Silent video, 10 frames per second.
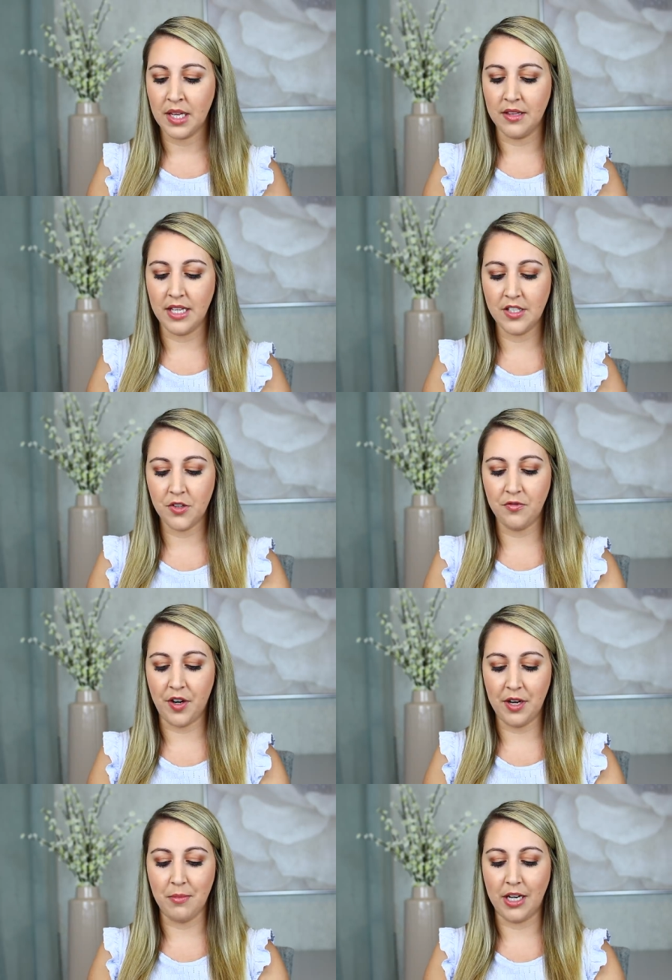These are
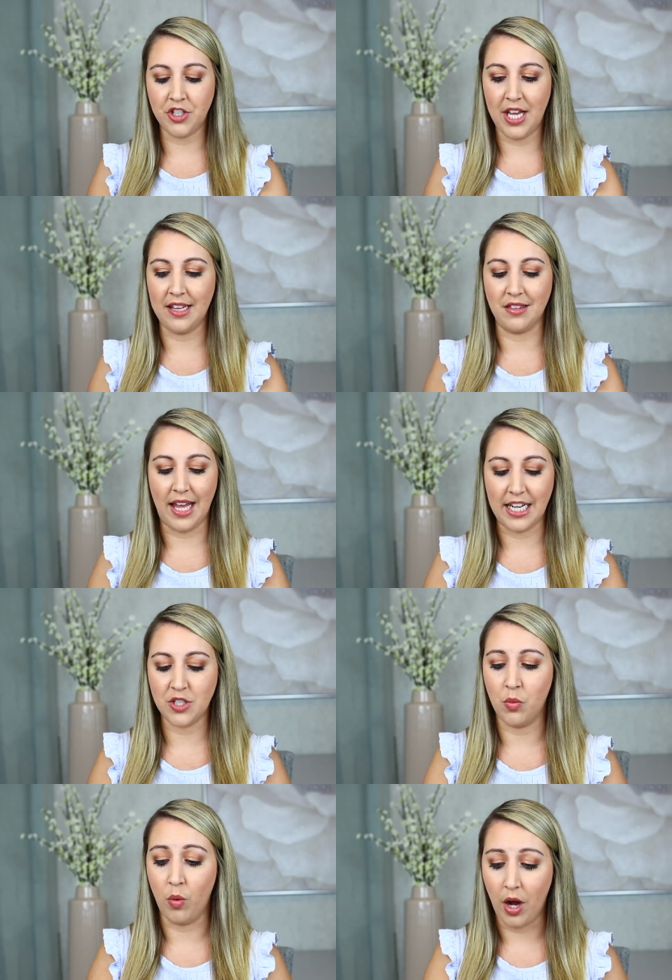very much a light
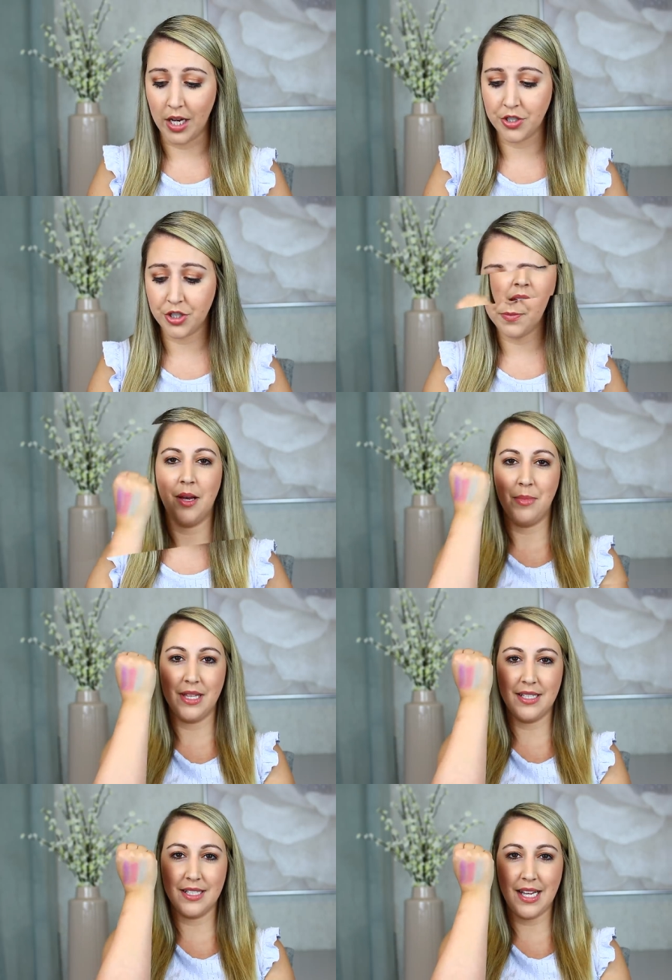wash. But
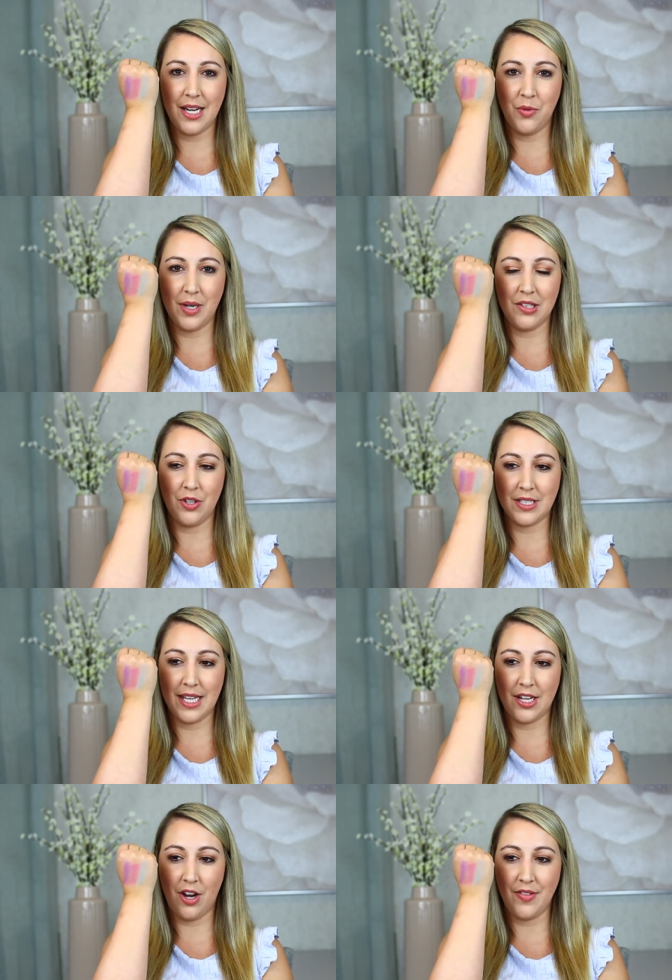this is kind of what it looks
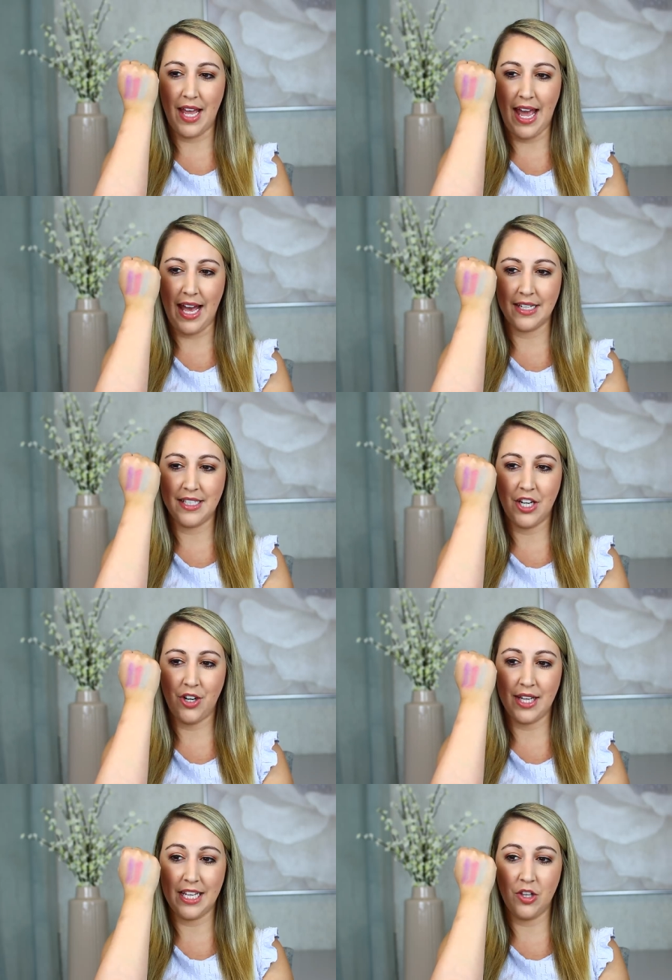like on the hand
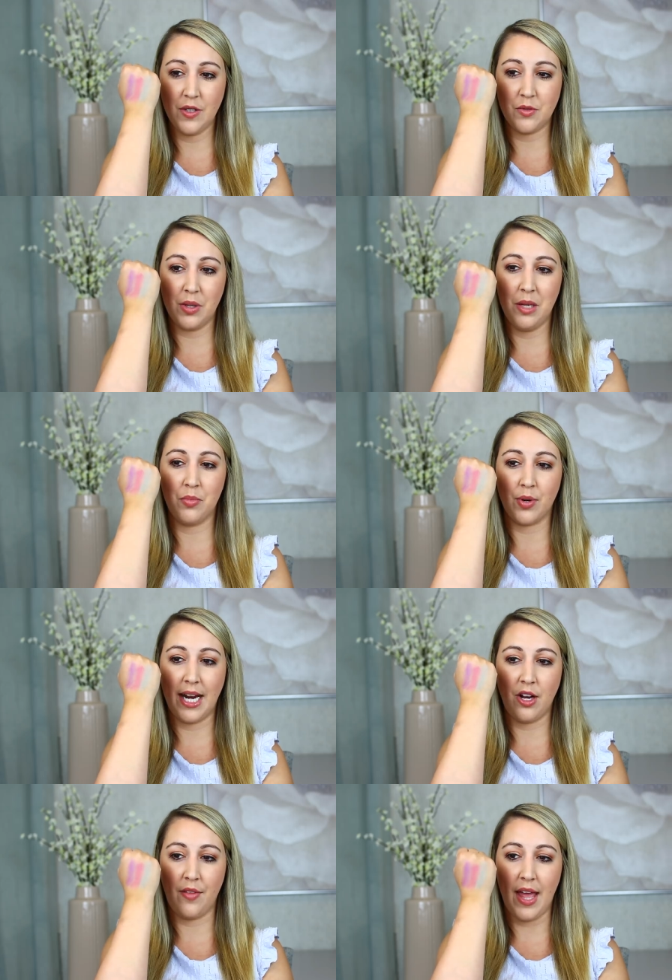here. Like it looks really
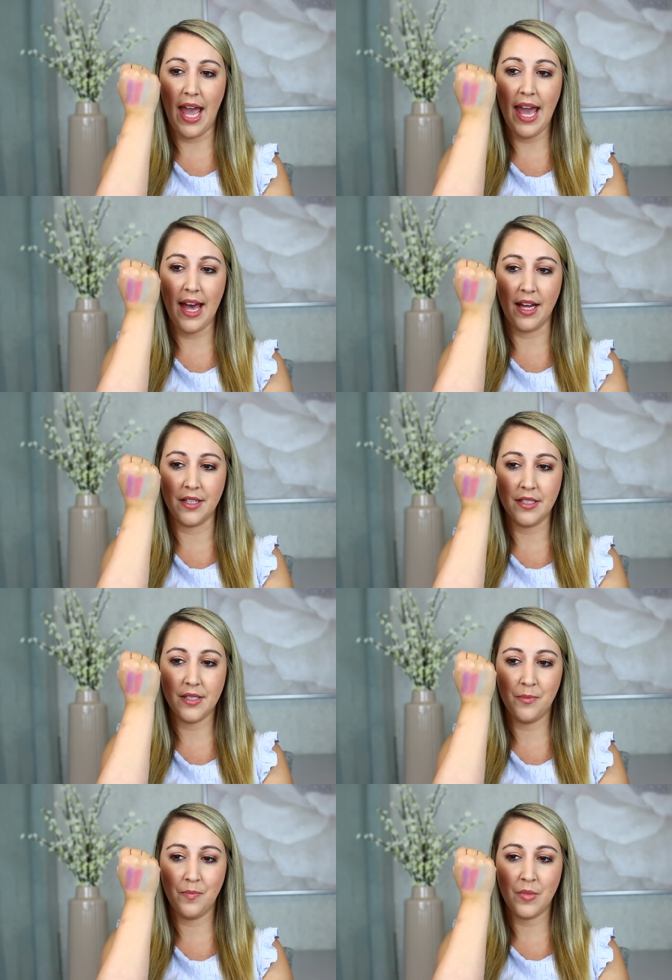bright on the hand,
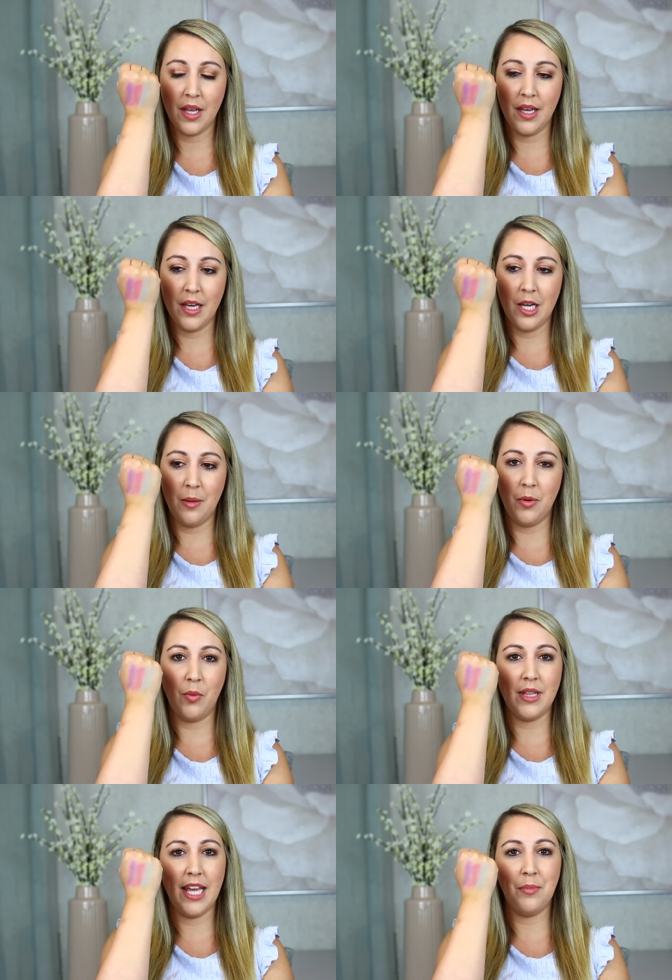but
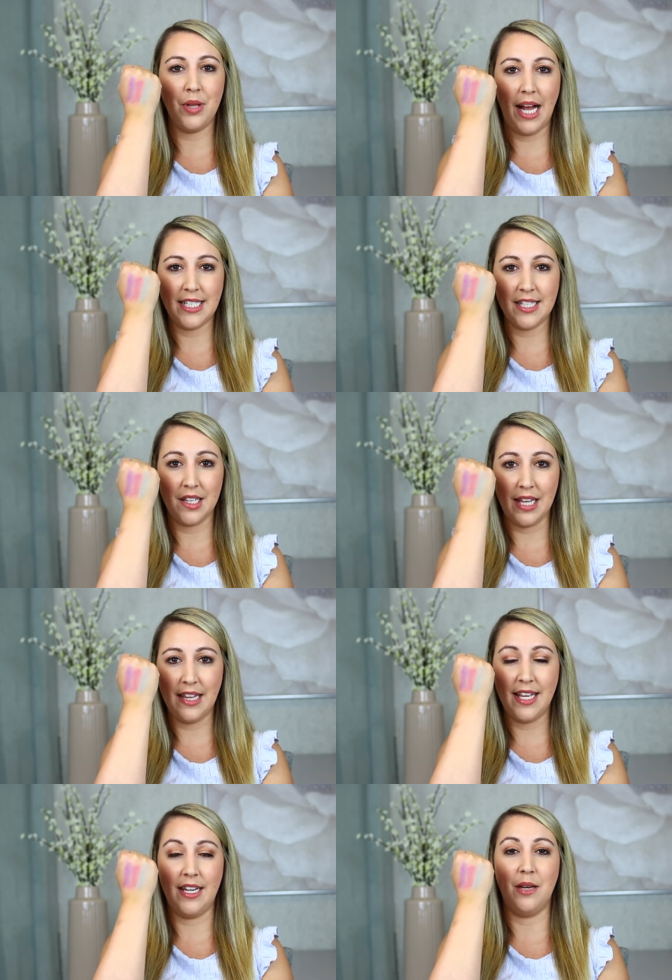when they apply to the
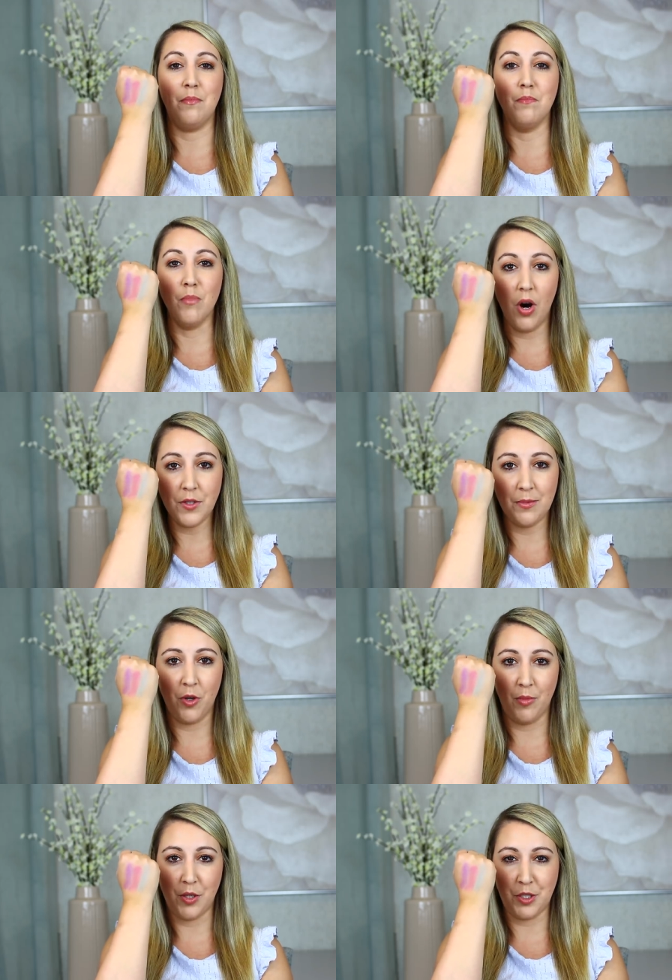lid, they need multiple